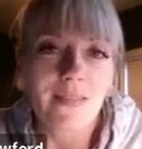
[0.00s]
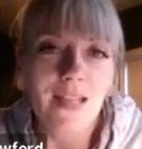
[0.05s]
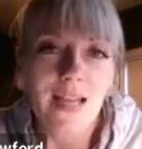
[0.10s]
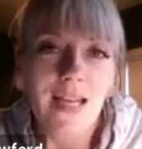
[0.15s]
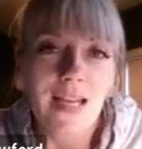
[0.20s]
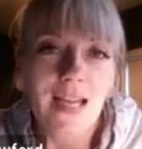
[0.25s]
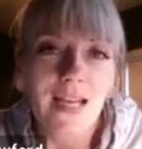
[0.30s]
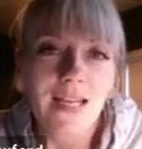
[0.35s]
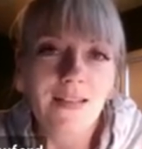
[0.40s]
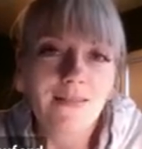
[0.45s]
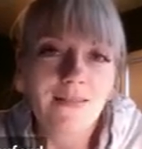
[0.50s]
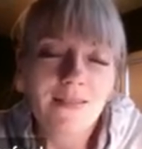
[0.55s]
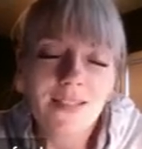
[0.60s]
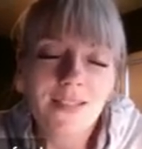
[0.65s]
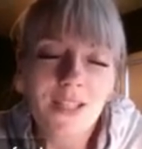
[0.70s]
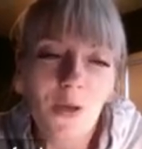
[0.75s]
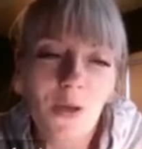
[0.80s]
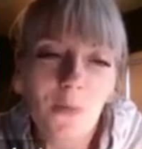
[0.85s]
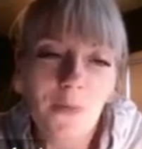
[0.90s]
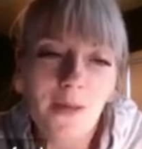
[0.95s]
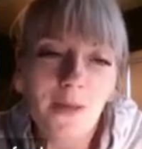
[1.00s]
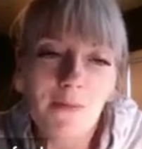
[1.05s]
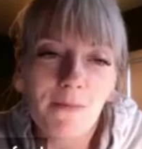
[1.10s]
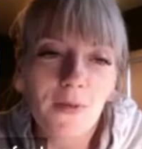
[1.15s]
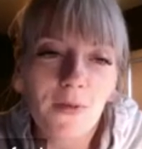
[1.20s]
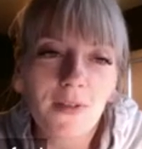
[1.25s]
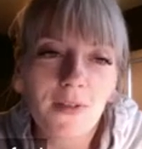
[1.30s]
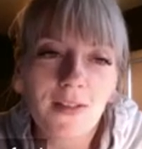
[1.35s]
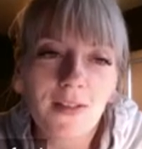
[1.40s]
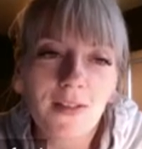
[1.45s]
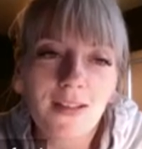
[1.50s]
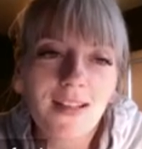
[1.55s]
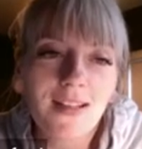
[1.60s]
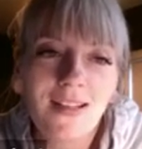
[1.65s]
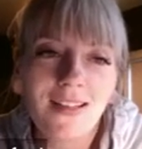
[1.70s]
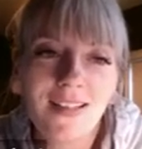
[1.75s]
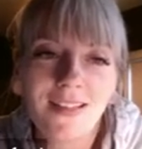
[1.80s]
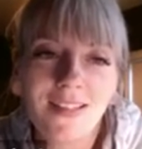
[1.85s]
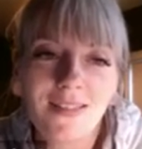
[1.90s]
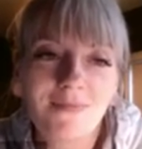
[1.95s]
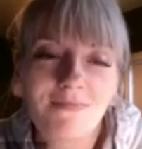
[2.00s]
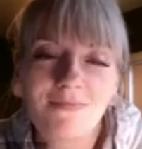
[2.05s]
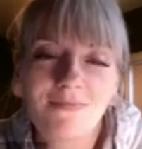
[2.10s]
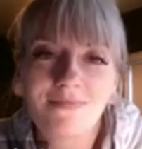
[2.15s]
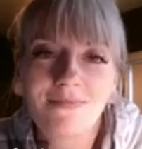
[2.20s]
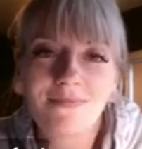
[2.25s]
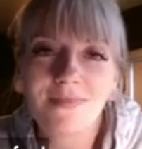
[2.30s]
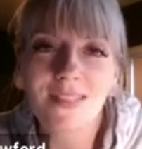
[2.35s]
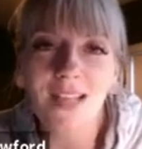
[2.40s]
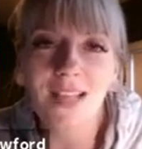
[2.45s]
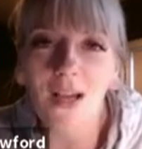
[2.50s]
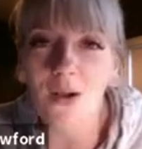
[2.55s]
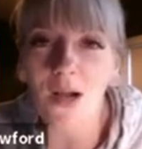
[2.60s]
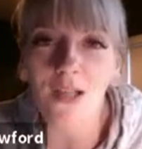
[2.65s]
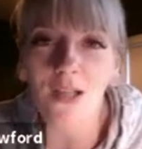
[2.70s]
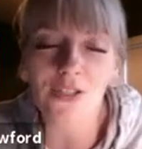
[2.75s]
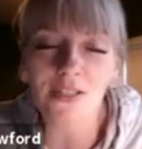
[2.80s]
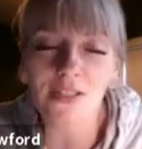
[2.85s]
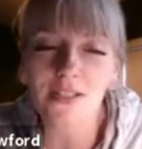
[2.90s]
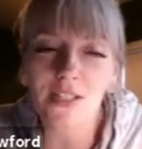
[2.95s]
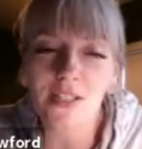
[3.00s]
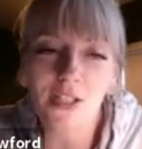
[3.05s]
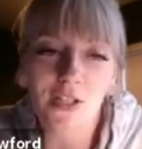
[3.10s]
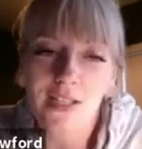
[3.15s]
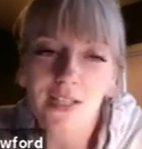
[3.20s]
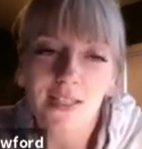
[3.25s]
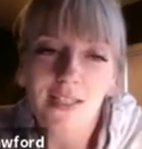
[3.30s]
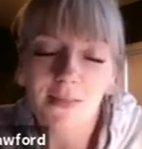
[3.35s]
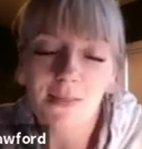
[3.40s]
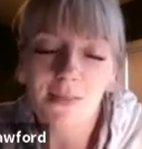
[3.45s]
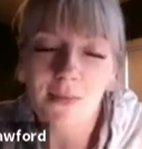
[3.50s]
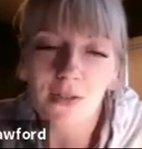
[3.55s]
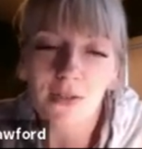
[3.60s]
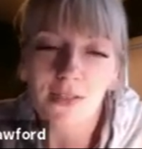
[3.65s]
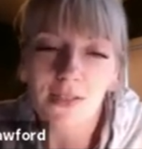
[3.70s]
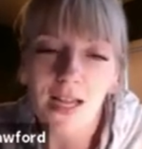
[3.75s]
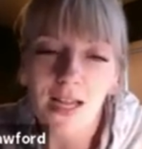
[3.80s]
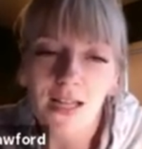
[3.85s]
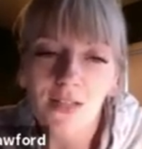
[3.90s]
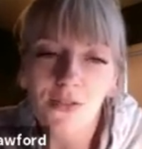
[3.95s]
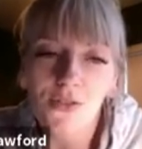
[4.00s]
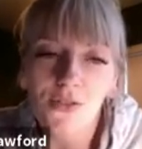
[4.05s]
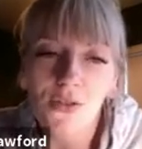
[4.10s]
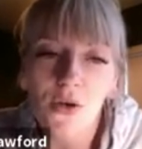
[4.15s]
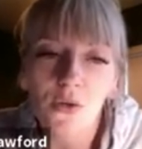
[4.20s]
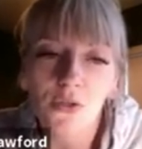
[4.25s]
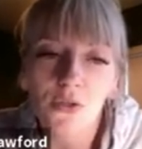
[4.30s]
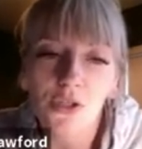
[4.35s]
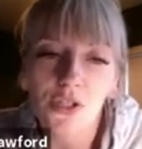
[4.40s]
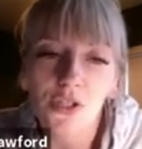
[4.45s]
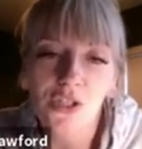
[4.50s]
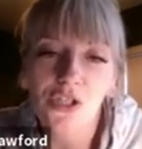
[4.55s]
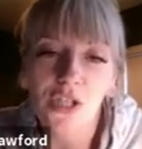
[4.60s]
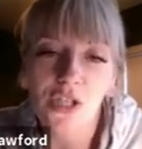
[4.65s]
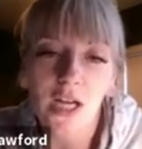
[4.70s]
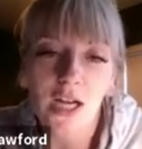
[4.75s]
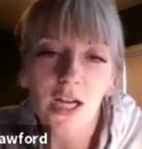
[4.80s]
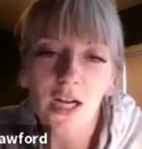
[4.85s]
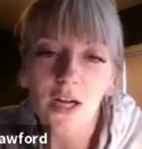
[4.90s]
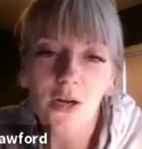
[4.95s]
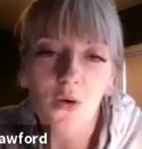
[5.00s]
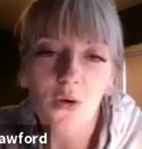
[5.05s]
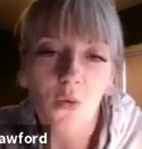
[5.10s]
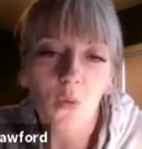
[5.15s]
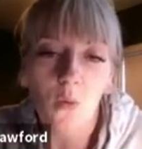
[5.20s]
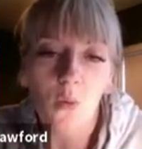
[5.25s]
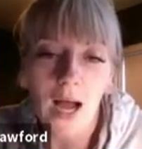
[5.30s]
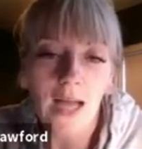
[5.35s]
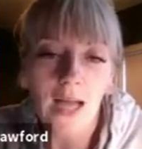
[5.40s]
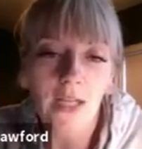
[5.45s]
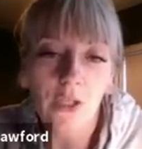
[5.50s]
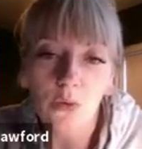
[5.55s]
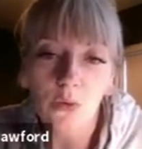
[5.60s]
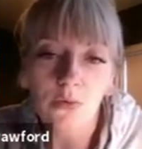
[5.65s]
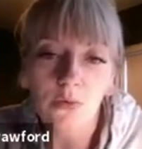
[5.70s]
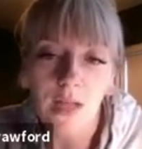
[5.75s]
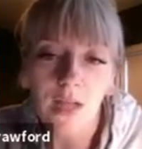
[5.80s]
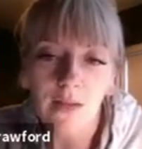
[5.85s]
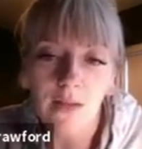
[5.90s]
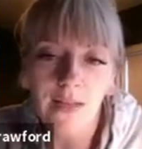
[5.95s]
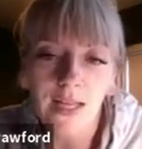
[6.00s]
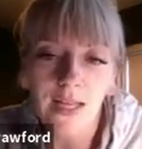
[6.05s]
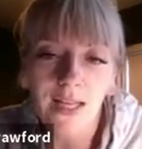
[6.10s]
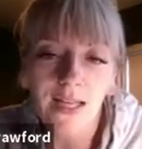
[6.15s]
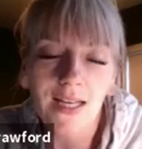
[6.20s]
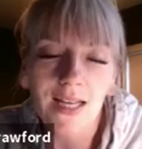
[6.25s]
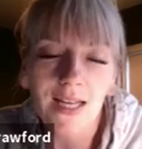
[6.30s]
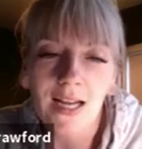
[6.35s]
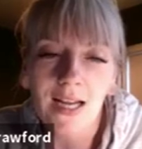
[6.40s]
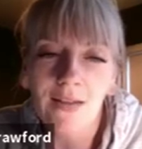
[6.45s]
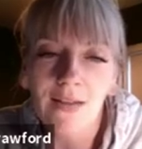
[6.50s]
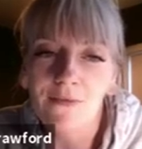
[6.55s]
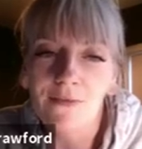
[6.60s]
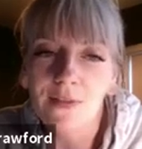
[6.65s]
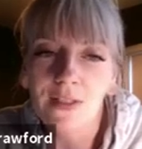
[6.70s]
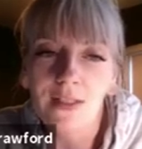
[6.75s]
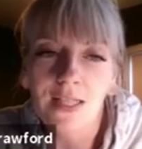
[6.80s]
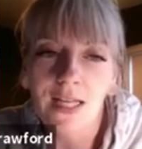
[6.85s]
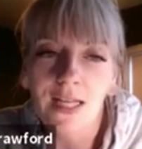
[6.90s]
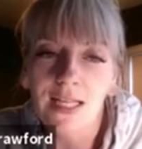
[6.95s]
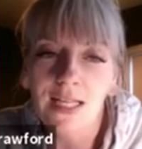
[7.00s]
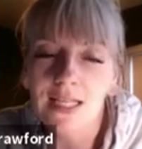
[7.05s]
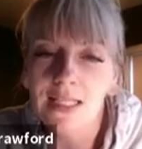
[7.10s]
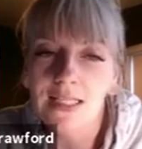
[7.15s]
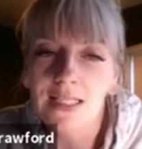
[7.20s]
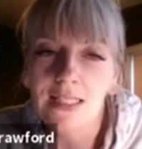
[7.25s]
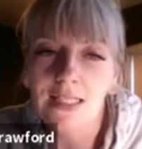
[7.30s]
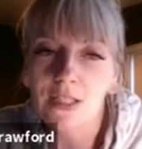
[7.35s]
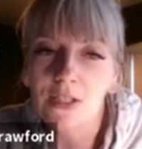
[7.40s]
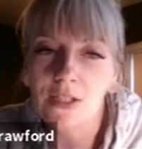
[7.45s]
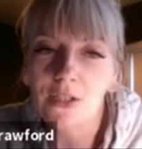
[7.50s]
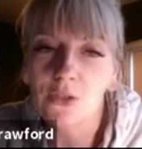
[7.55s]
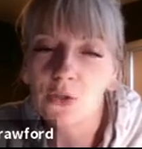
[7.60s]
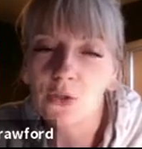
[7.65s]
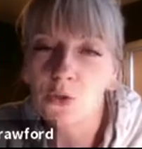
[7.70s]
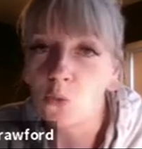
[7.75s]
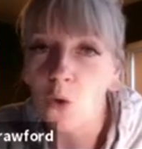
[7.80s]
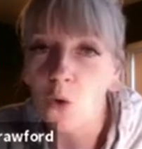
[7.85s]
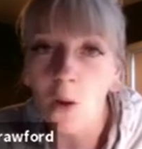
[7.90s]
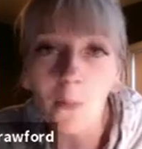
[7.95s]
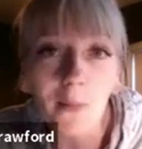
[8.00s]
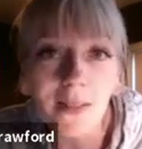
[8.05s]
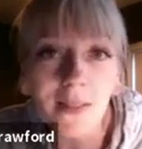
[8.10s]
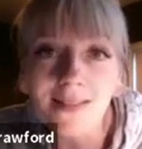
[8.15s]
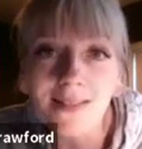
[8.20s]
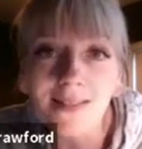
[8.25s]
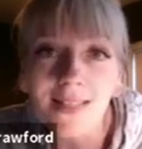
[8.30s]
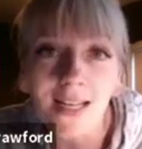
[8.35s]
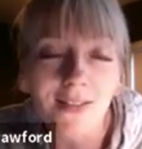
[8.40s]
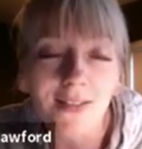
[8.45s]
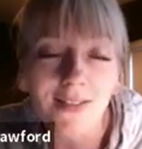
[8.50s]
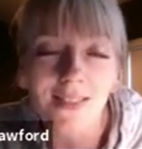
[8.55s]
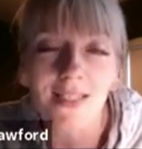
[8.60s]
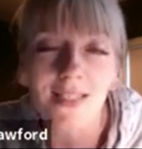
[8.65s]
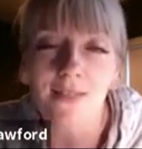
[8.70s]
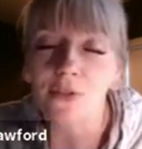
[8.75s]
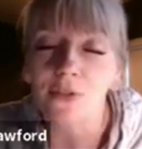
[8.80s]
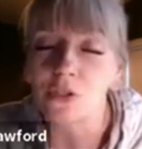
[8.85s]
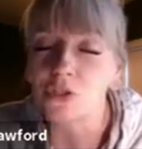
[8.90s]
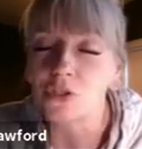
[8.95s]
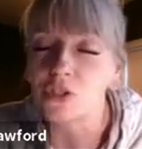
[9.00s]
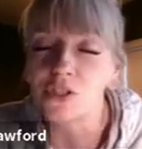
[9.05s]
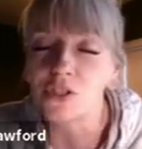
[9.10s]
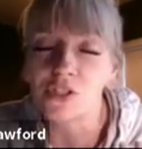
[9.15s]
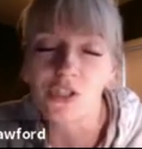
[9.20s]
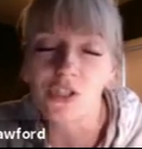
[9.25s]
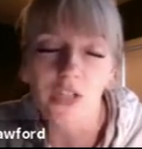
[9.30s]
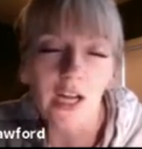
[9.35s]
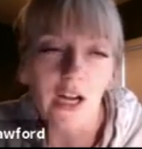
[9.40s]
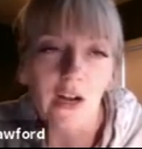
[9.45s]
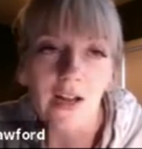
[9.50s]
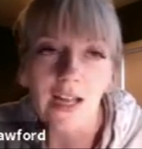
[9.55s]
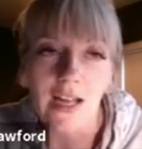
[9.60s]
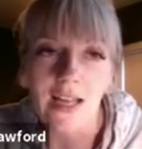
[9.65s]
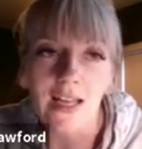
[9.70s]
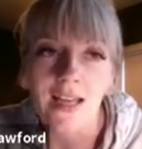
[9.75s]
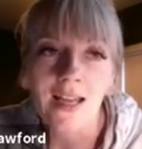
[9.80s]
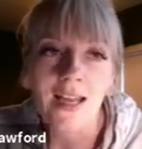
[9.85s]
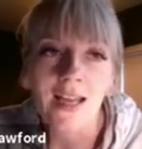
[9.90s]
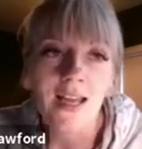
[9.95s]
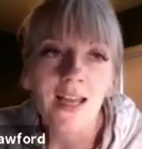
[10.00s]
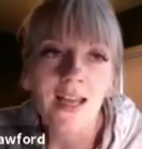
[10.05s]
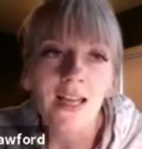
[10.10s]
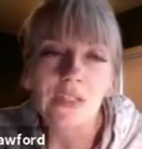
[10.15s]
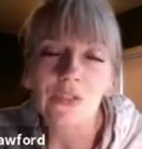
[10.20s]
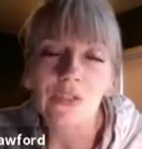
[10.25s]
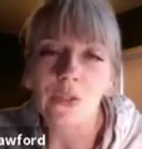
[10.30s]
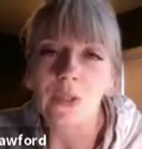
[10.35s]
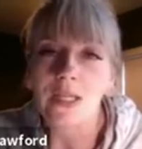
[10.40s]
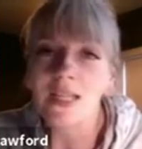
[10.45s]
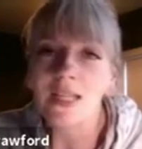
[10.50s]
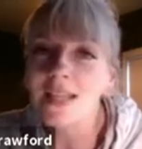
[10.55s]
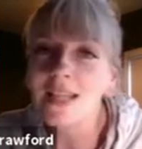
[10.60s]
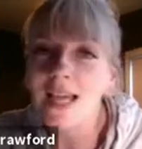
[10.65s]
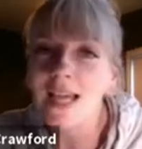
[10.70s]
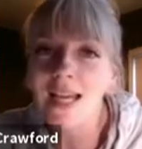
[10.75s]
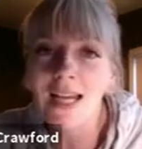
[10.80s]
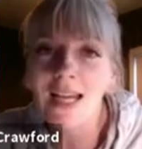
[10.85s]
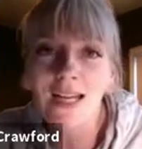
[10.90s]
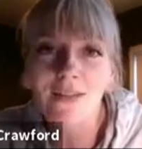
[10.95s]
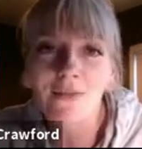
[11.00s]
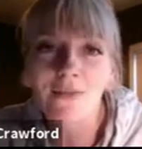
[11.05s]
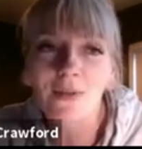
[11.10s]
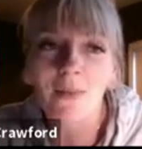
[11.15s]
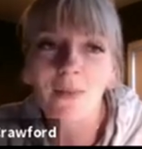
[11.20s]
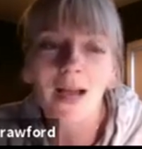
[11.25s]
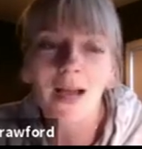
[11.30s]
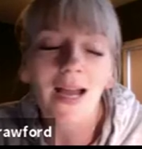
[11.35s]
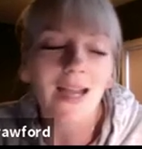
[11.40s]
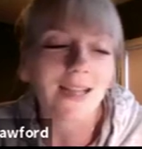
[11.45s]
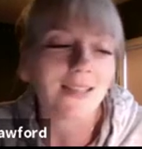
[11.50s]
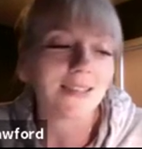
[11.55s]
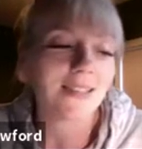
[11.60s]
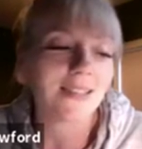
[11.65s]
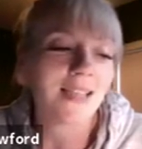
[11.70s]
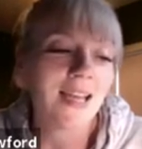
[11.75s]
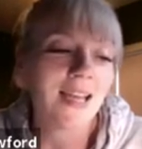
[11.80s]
and people are just curious about Zaya. So just share why you love it. And I feel like you won't be salesy if you're just sharing. So get that out of your mind.